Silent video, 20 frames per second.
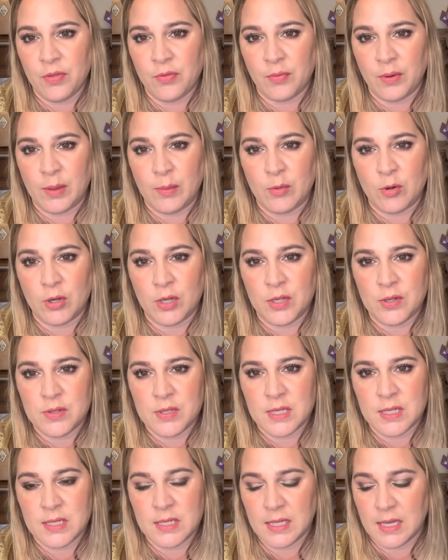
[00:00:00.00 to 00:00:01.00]
3 more
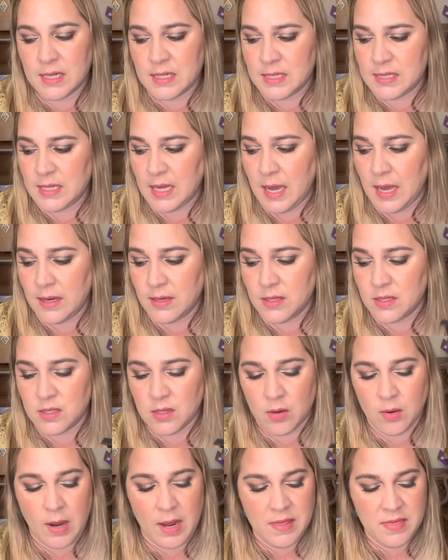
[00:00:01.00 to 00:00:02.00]
uses to get to 10.
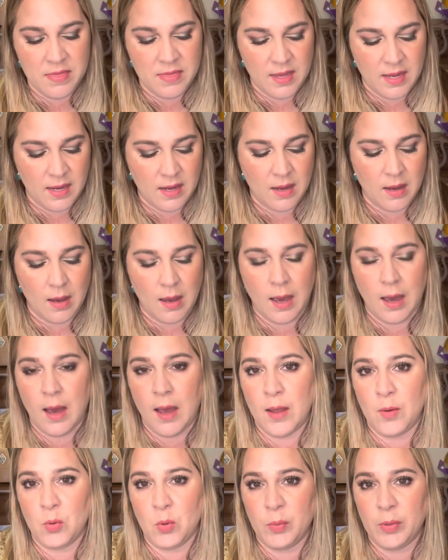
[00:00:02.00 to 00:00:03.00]
So I think
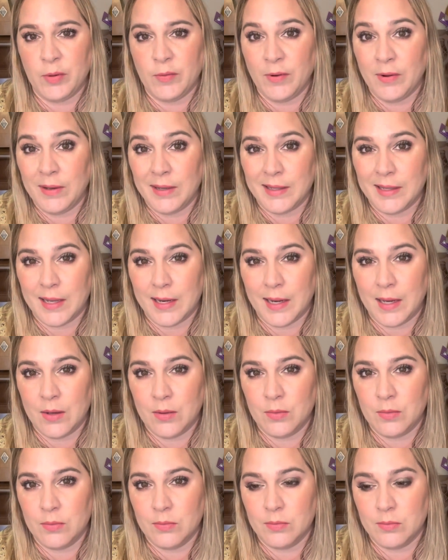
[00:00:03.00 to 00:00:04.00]
I will be rolling that
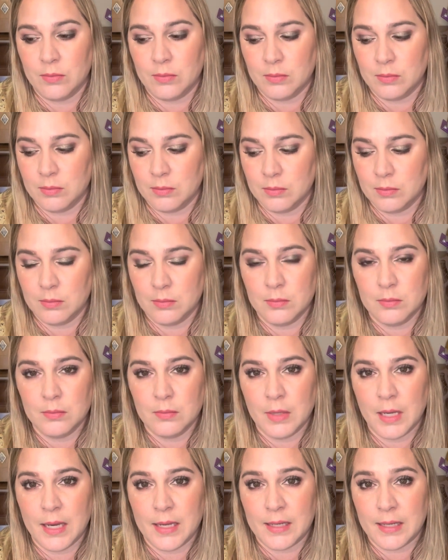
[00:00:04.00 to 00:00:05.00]
out
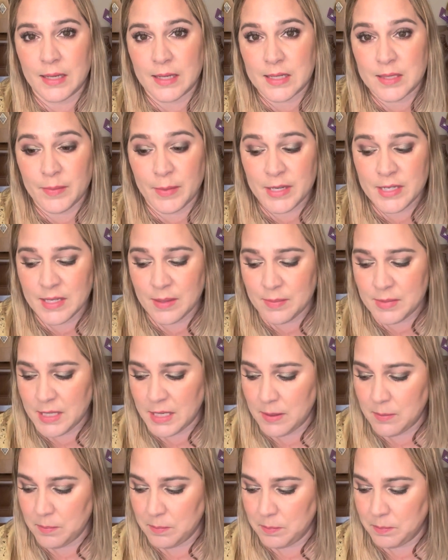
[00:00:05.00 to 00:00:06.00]
at next month's update.